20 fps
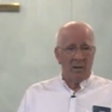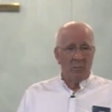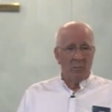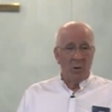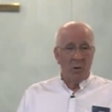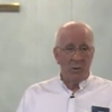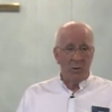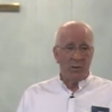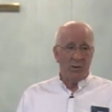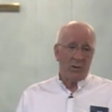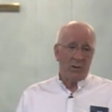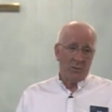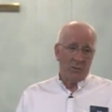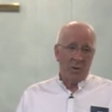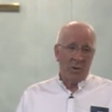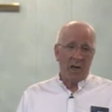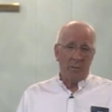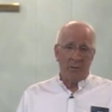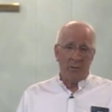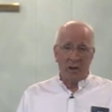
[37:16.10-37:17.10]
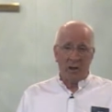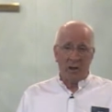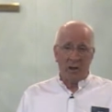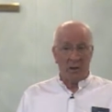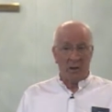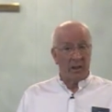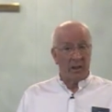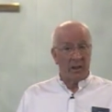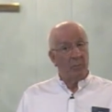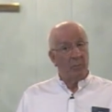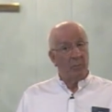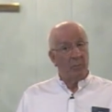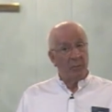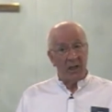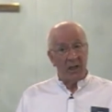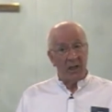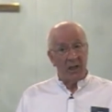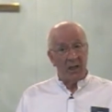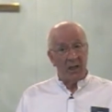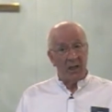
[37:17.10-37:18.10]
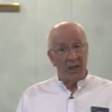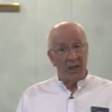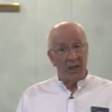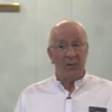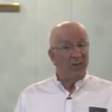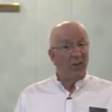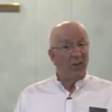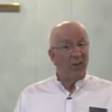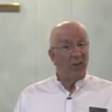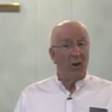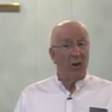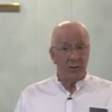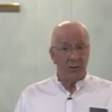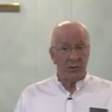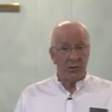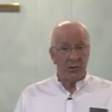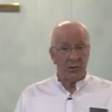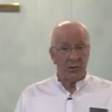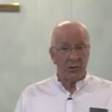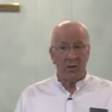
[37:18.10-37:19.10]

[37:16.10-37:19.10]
Moses might have been a good leader, but he had a few faults.